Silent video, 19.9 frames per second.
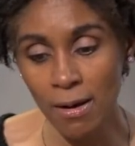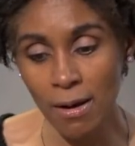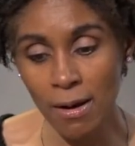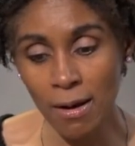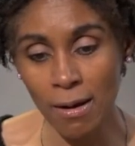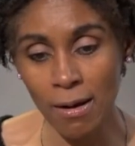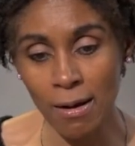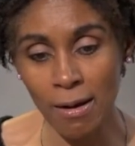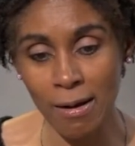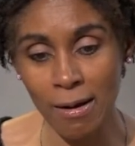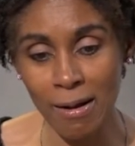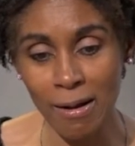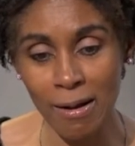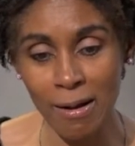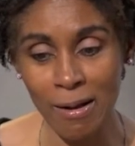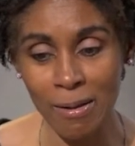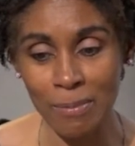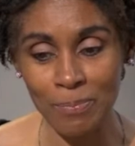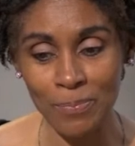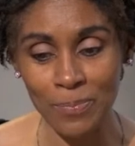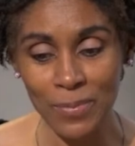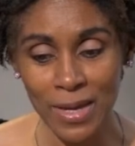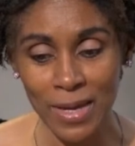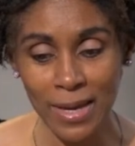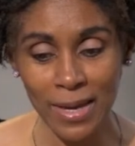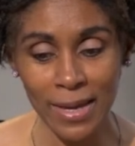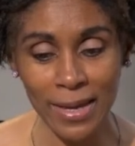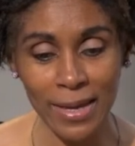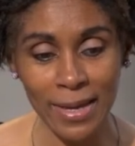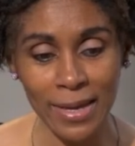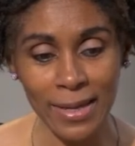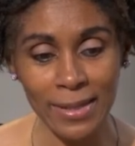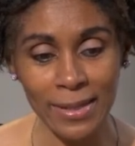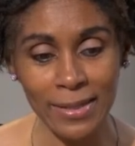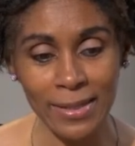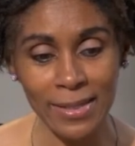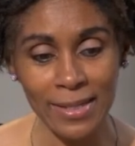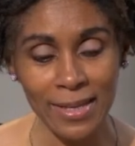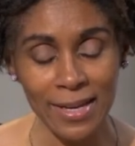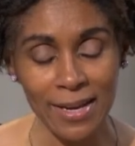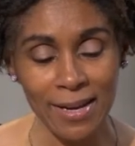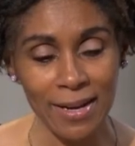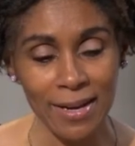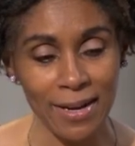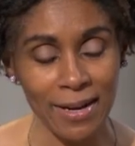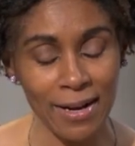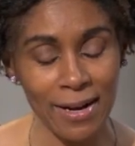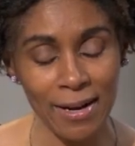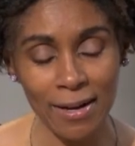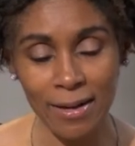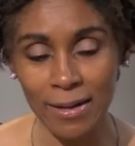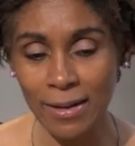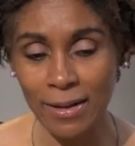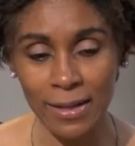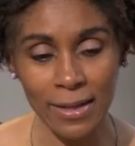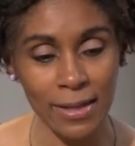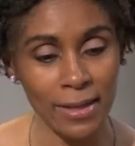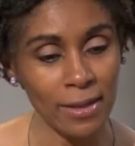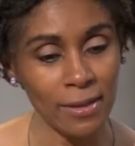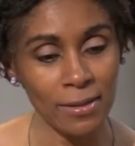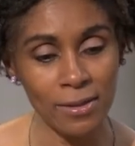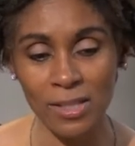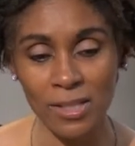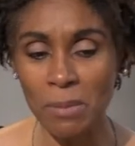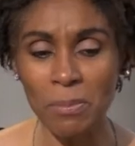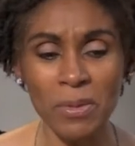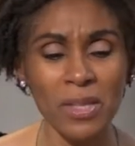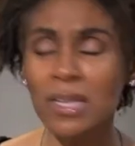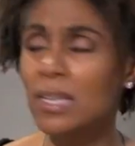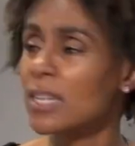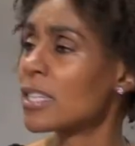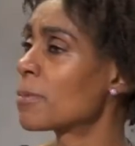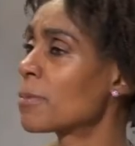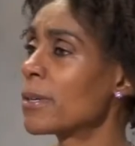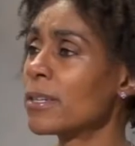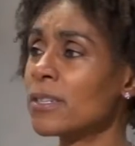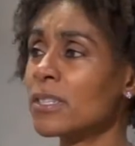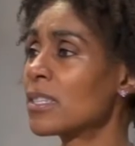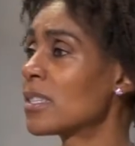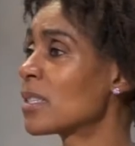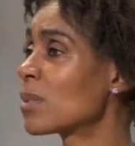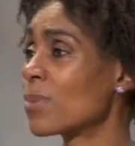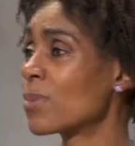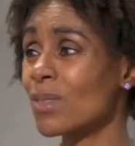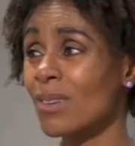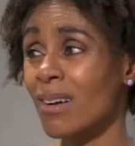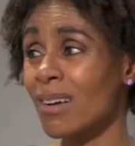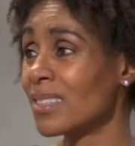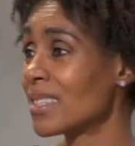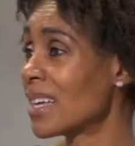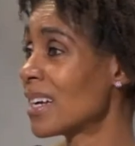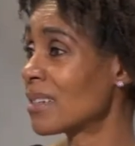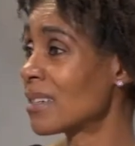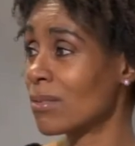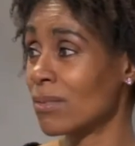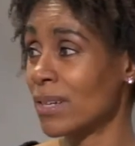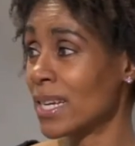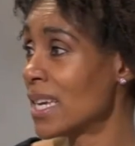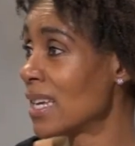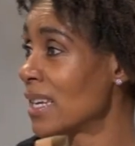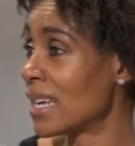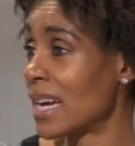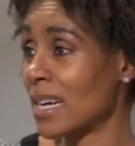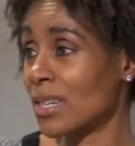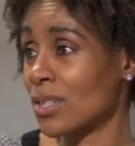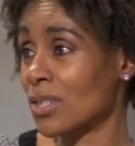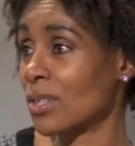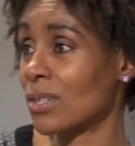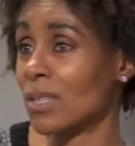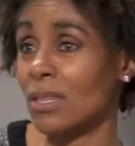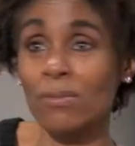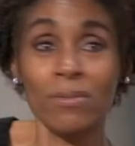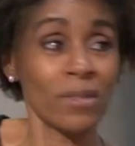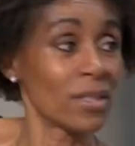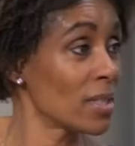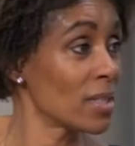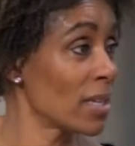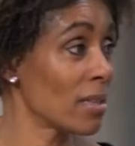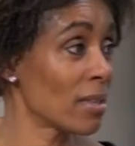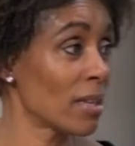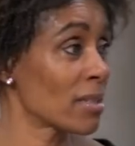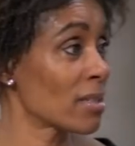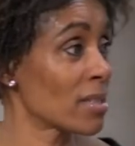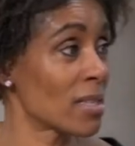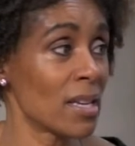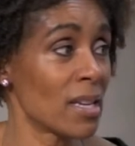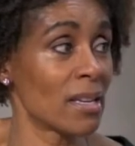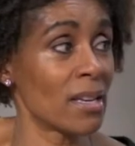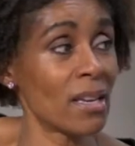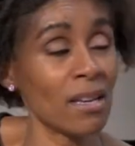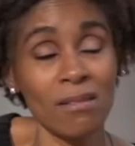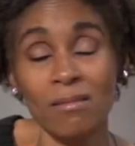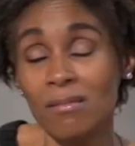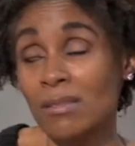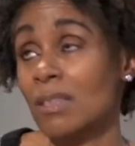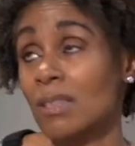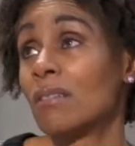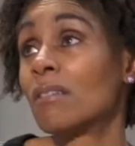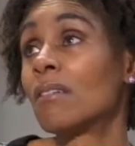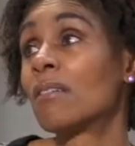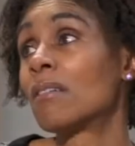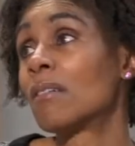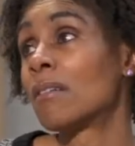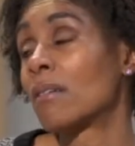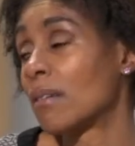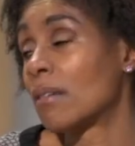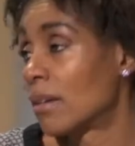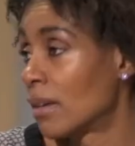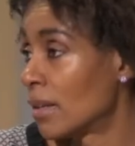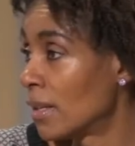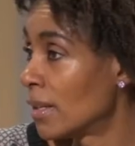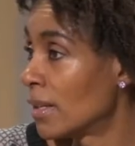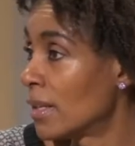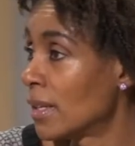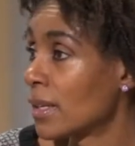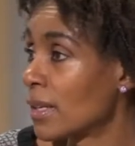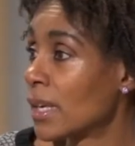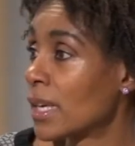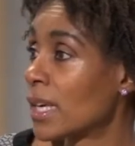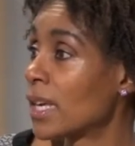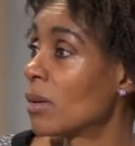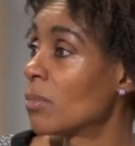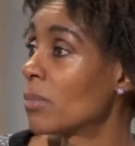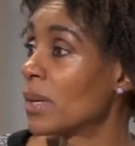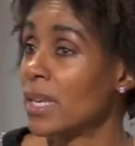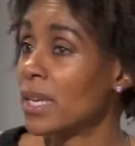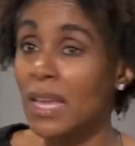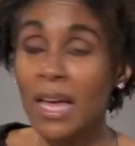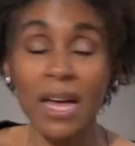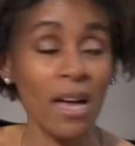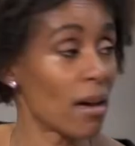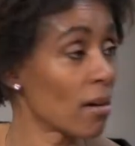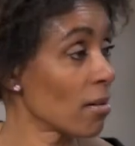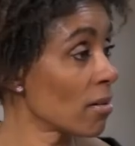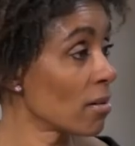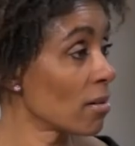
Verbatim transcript: Um, and uh, some of the experiences were not that great, actually, really. Like CNN, I was like, oh, kill me now.